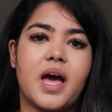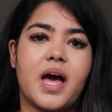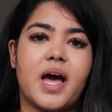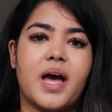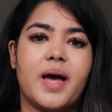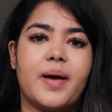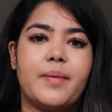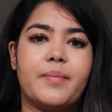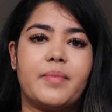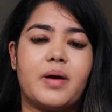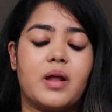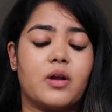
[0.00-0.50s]

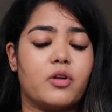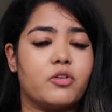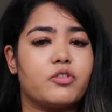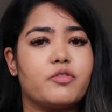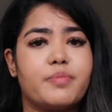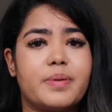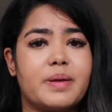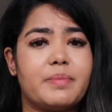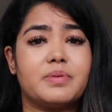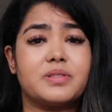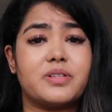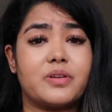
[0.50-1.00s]
A lot
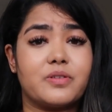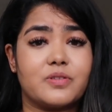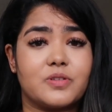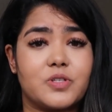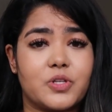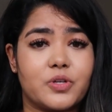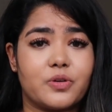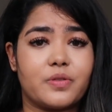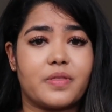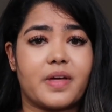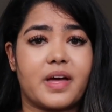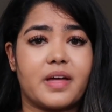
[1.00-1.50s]
of people don't
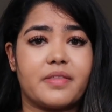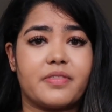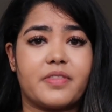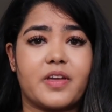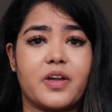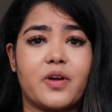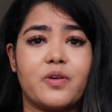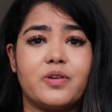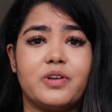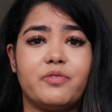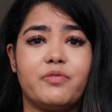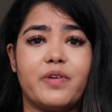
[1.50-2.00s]
do that.
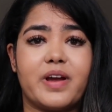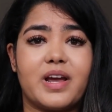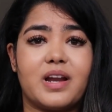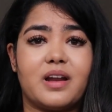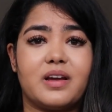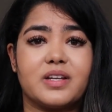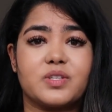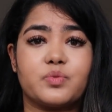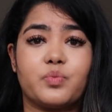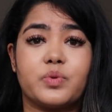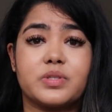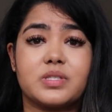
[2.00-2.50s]
They only
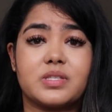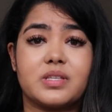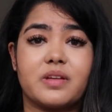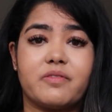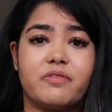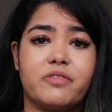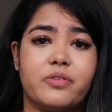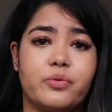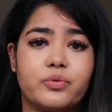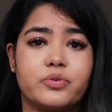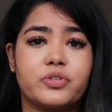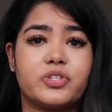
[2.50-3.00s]
realize once
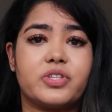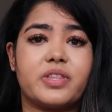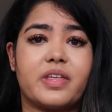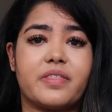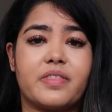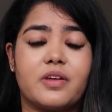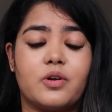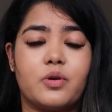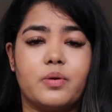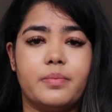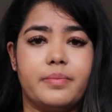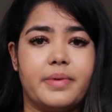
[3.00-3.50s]
they've launched
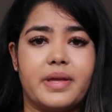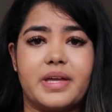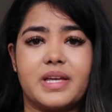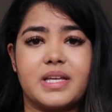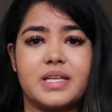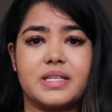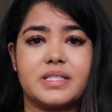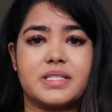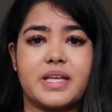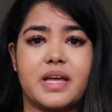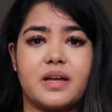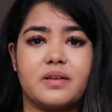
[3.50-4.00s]
that they're not
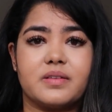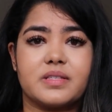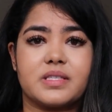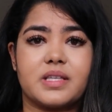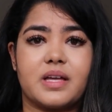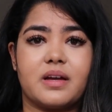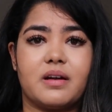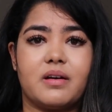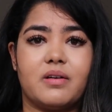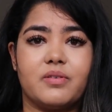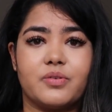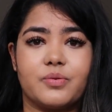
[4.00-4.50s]
making sales,
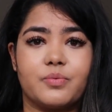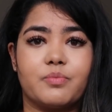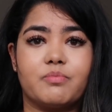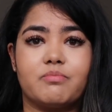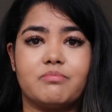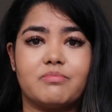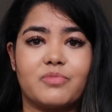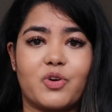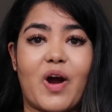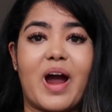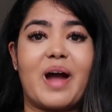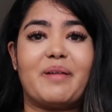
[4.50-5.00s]
that, oh
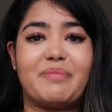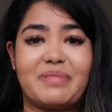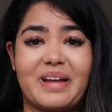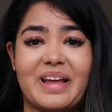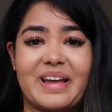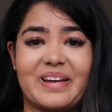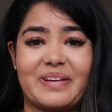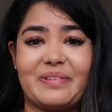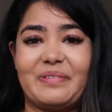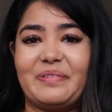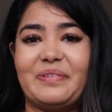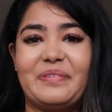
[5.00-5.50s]
crap,
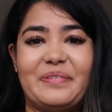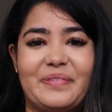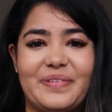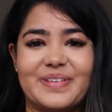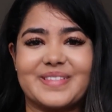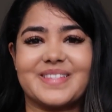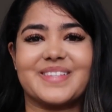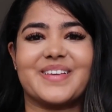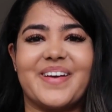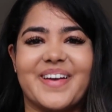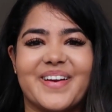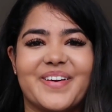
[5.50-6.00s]
like
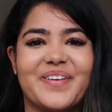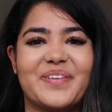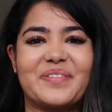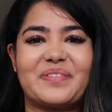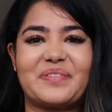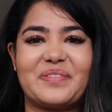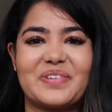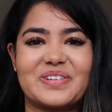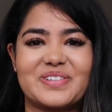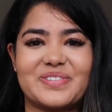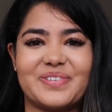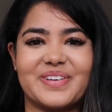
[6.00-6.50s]
what's going
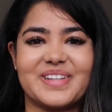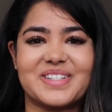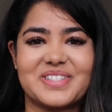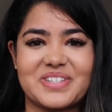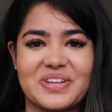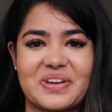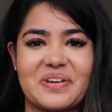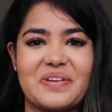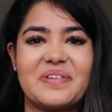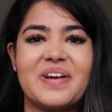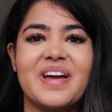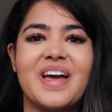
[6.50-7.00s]
on, what do I
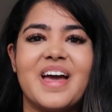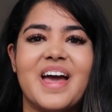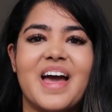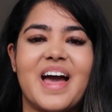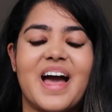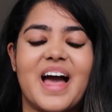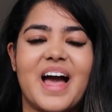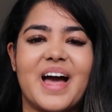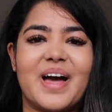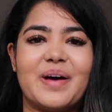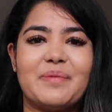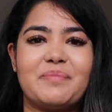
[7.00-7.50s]
do?
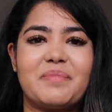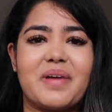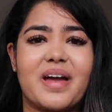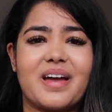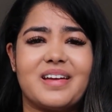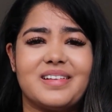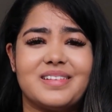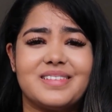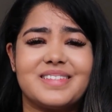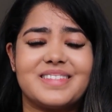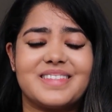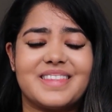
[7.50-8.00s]

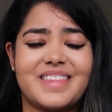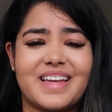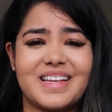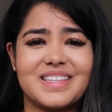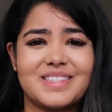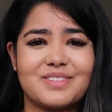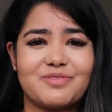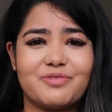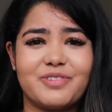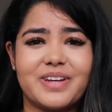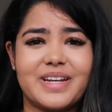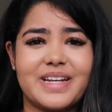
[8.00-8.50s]
And
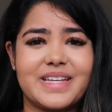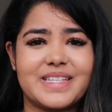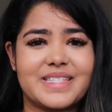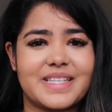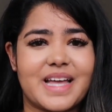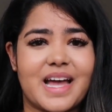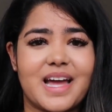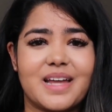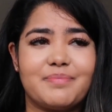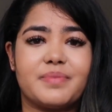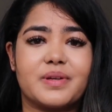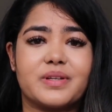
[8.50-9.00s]
that's really
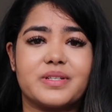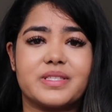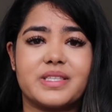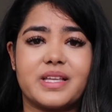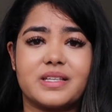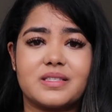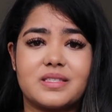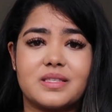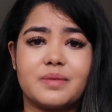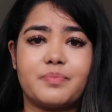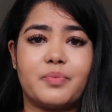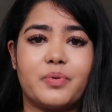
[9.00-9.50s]
sad, because
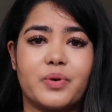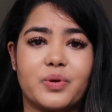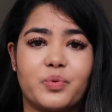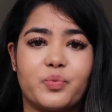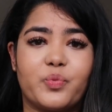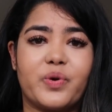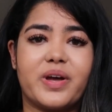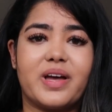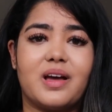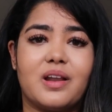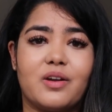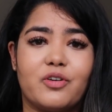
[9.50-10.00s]
that's the point
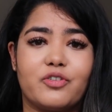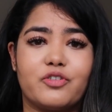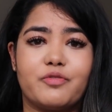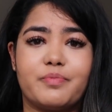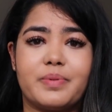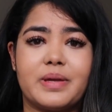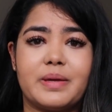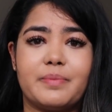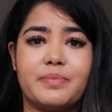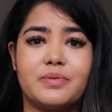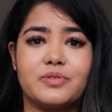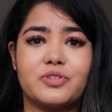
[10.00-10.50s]
where a lot of
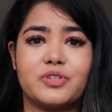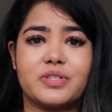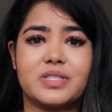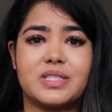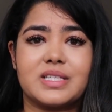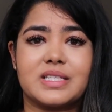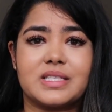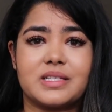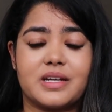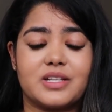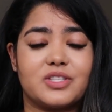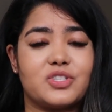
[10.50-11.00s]
people just
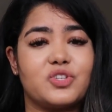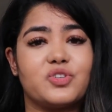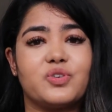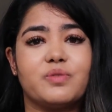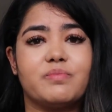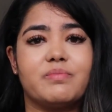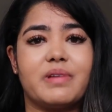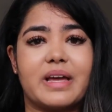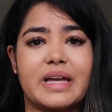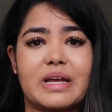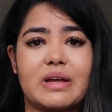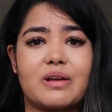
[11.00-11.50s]
decide
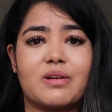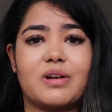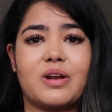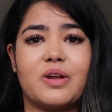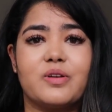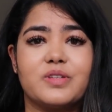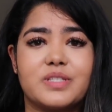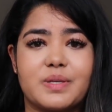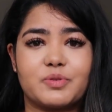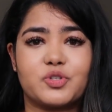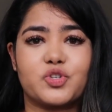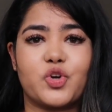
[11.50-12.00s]
to like
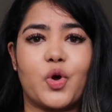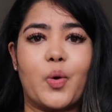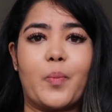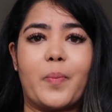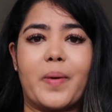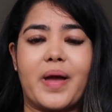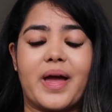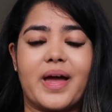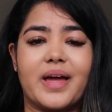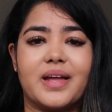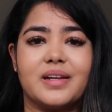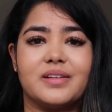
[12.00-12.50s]
close up
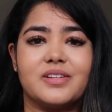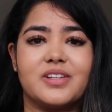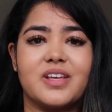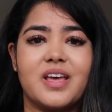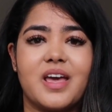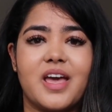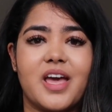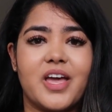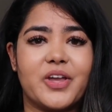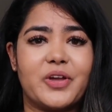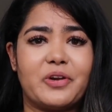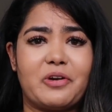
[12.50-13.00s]
shop and,
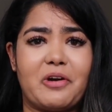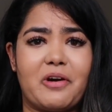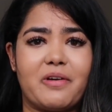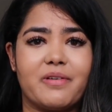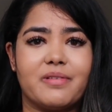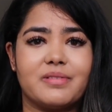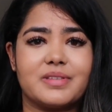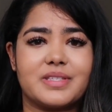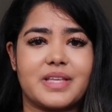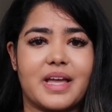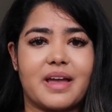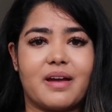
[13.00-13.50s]
you
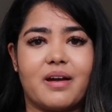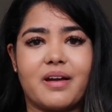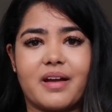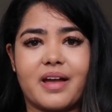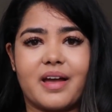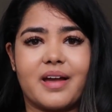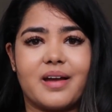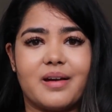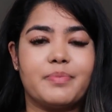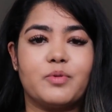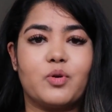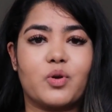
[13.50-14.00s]
know, say,
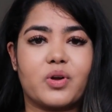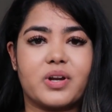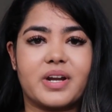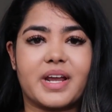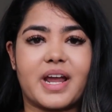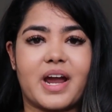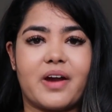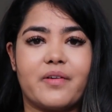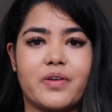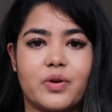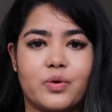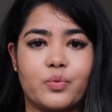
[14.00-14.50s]
okay, I'm not going
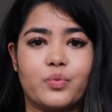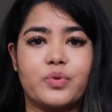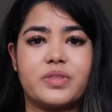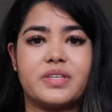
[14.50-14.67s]
to carry on